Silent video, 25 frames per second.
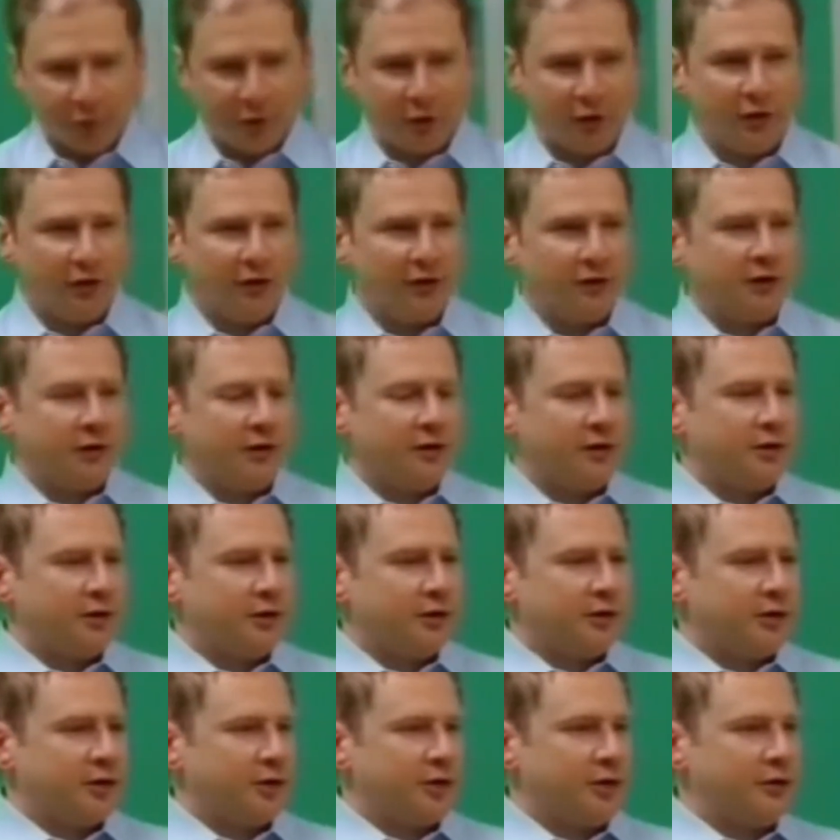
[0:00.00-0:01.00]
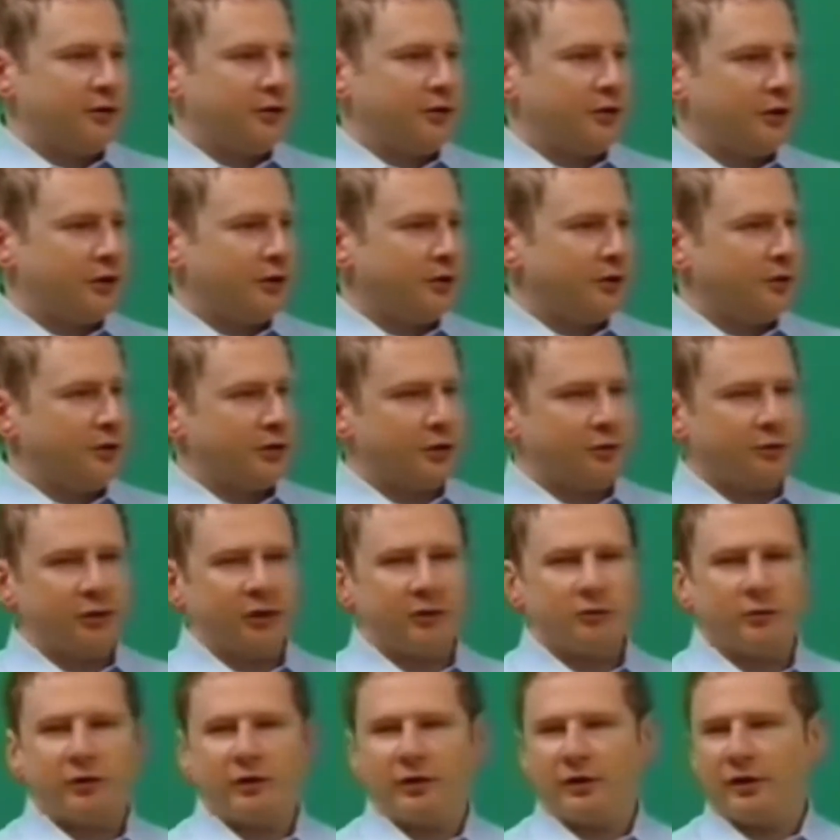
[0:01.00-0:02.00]
first of all, is another
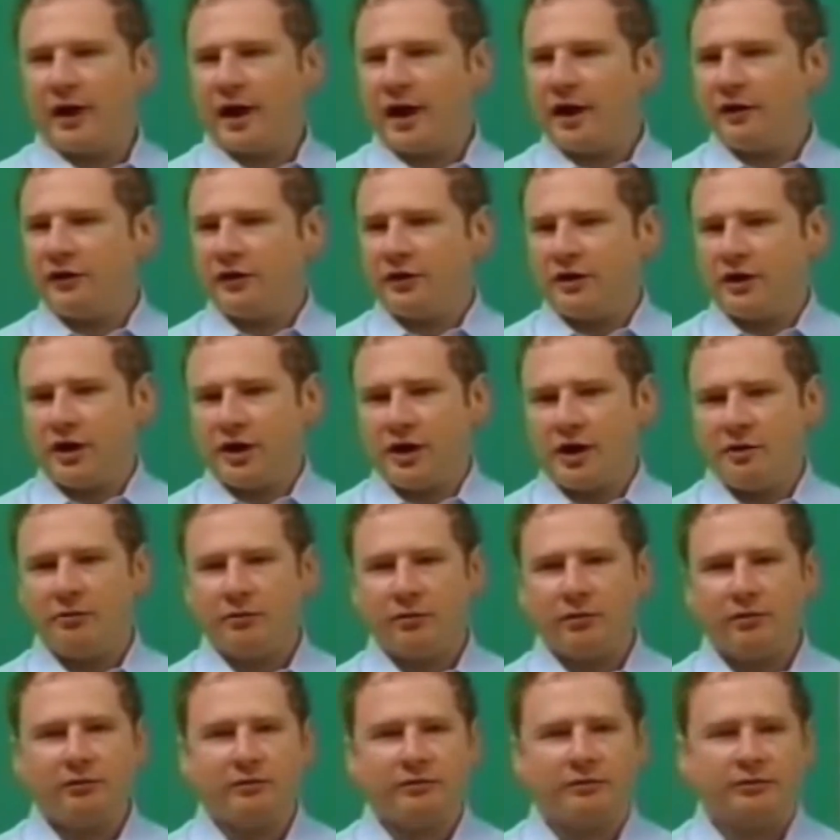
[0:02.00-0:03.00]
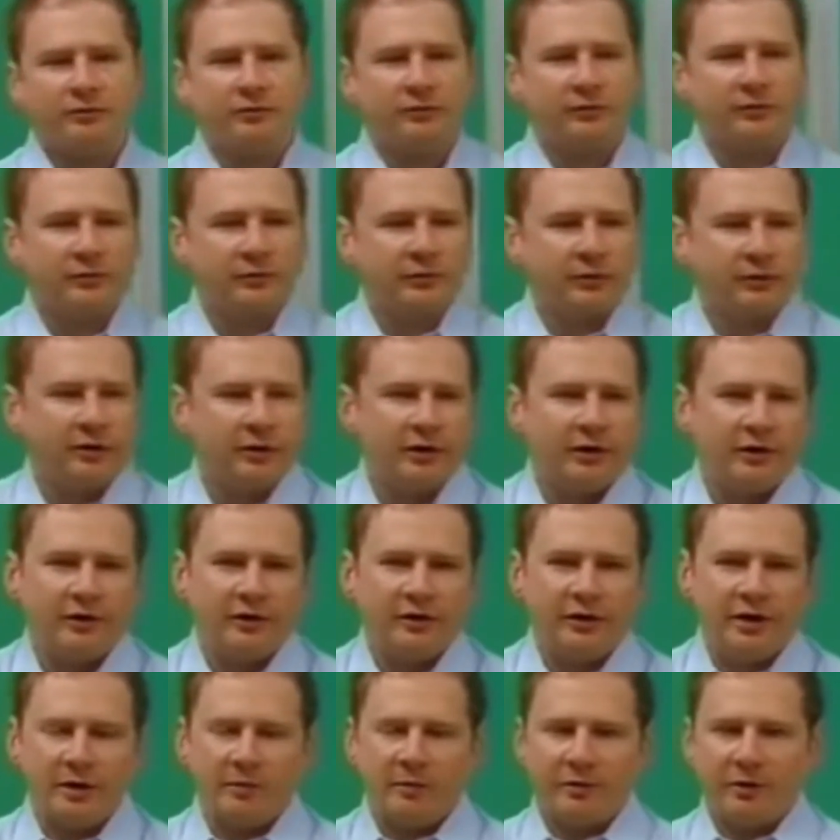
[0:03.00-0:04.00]
subject with a lousy name.
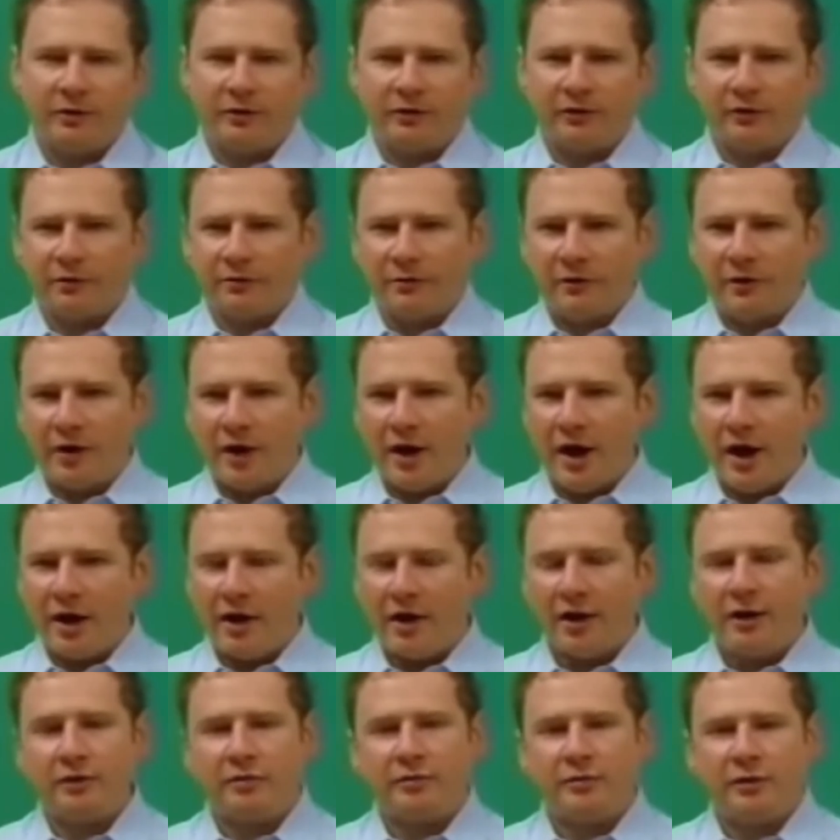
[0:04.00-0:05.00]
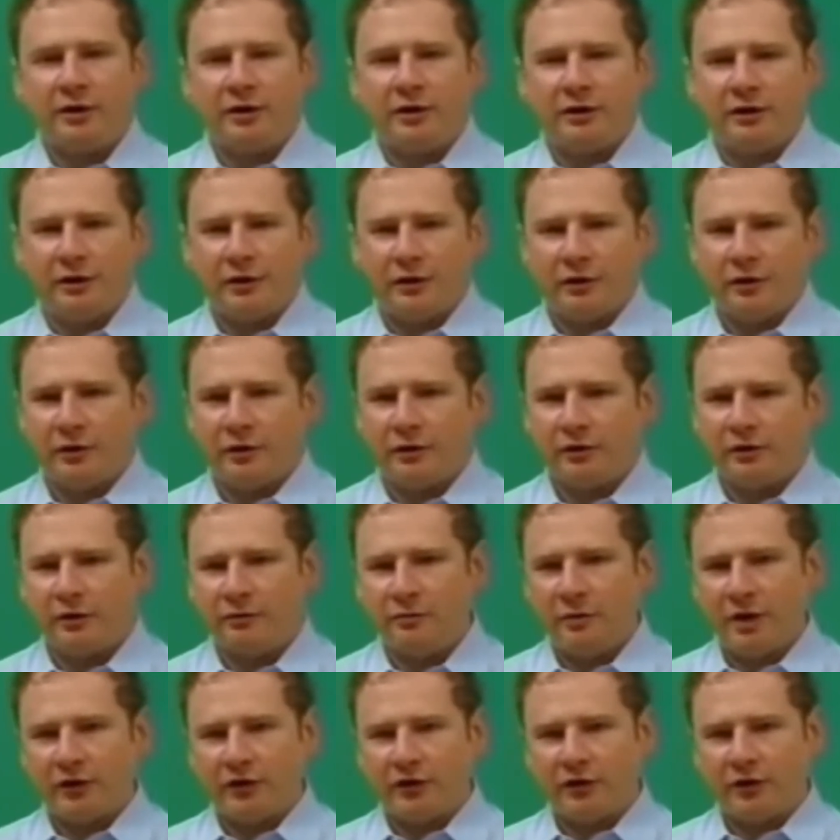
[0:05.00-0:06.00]
The name comes from Gaia, meaning the
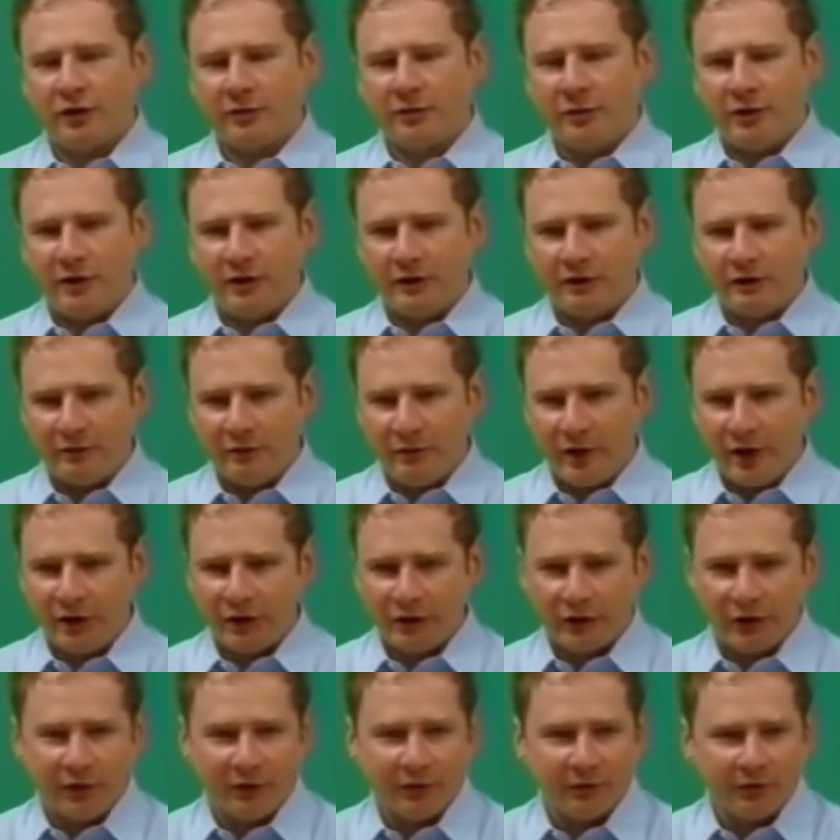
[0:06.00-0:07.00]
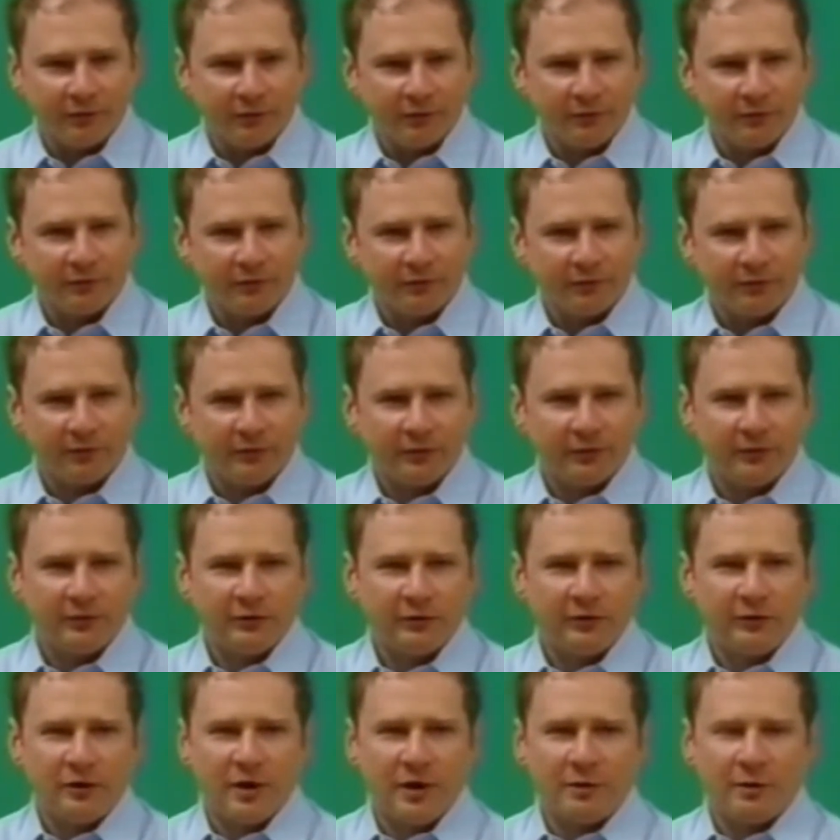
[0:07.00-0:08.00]
earth, and metron, meaning to measure.
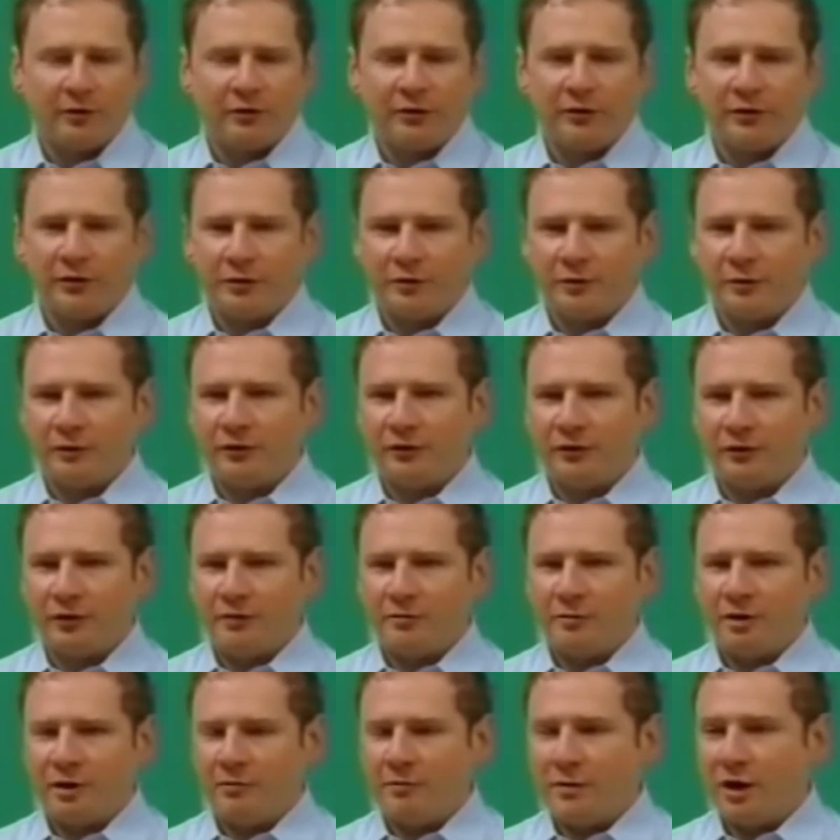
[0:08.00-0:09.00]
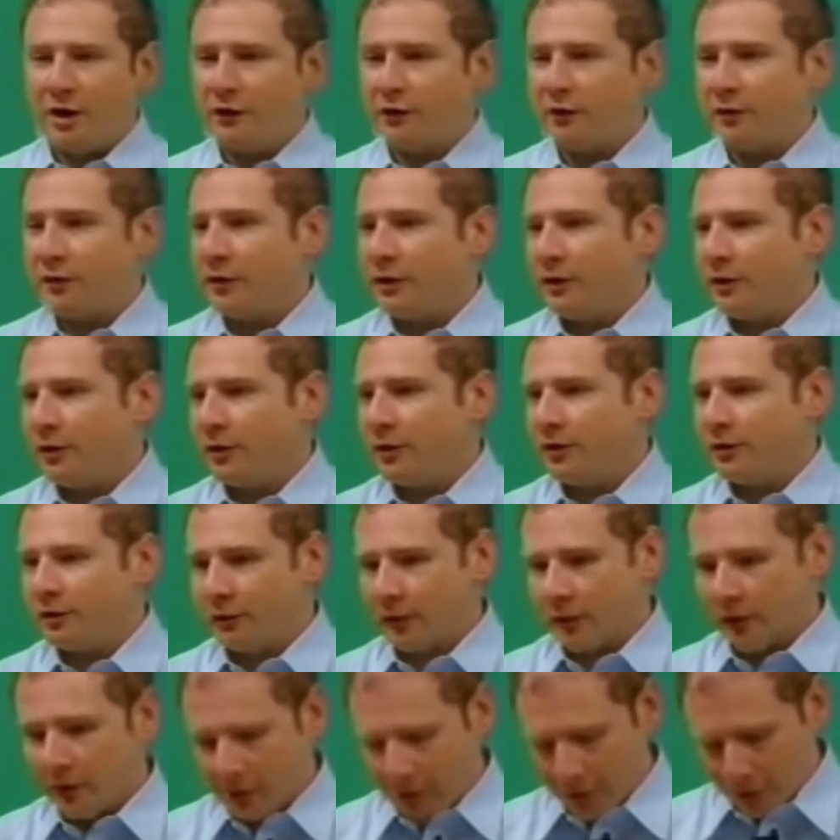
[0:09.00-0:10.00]
Geometry originally meant measuring the
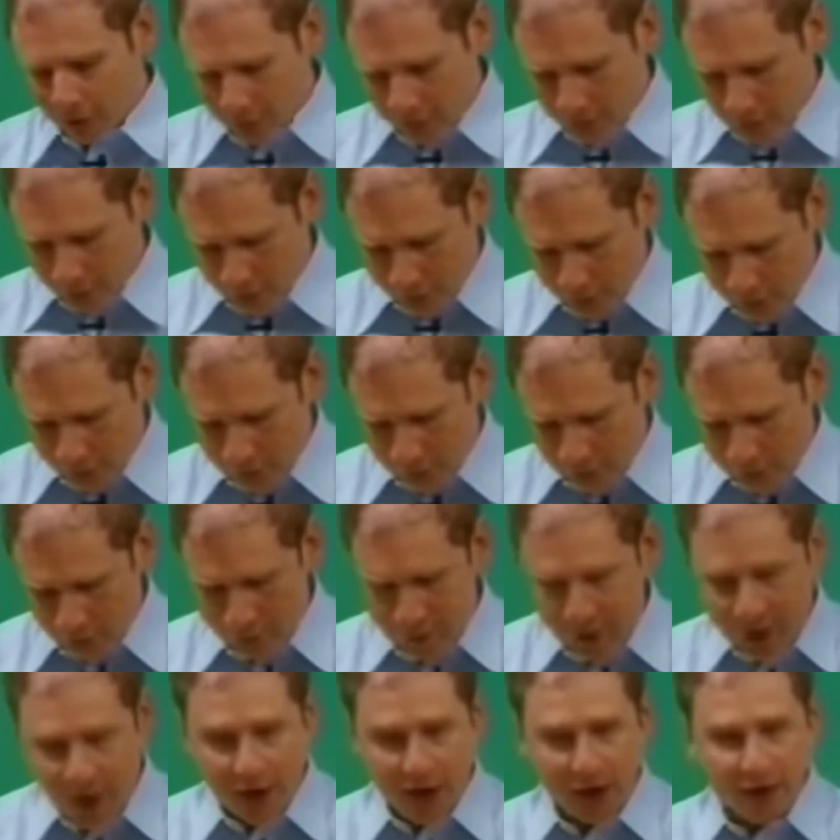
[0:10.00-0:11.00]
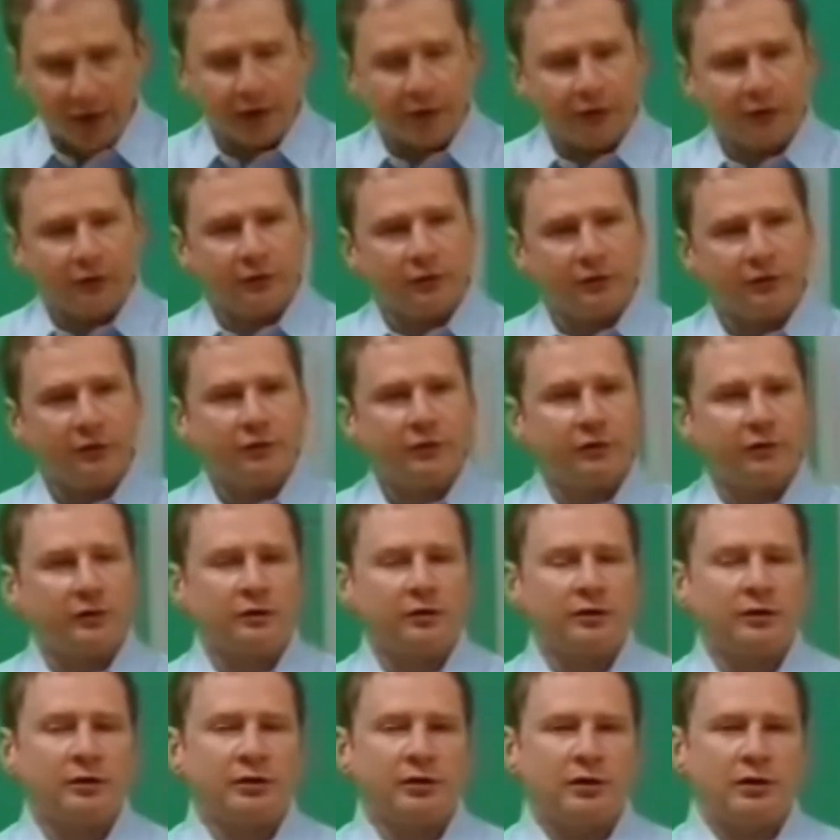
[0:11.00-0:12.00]
earth or surveying.
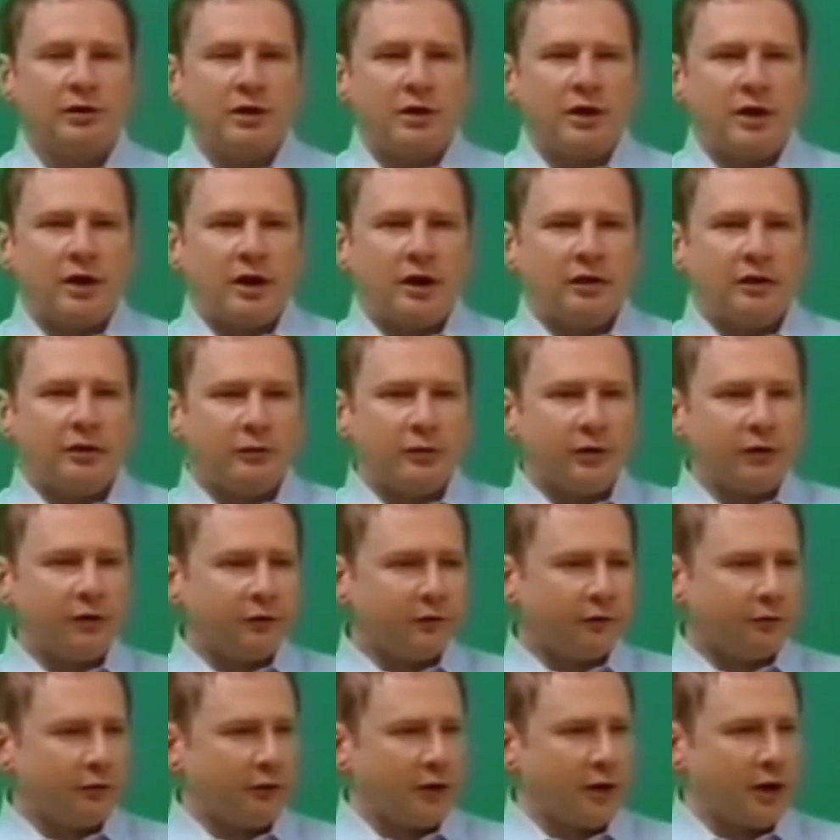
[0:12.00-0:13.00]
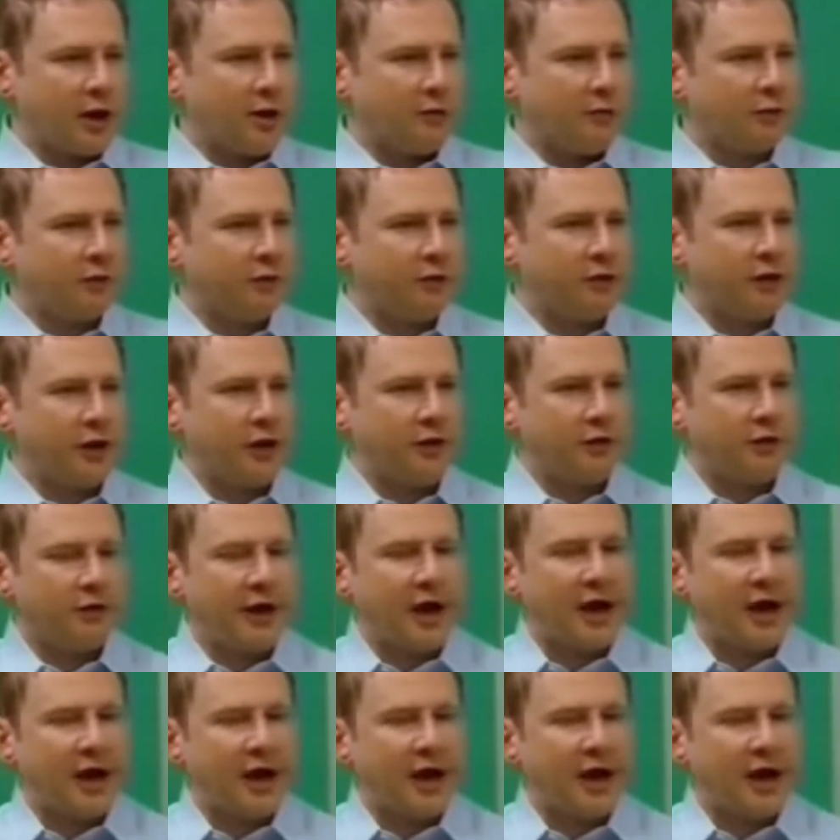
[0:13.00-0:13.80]
And the reason for that was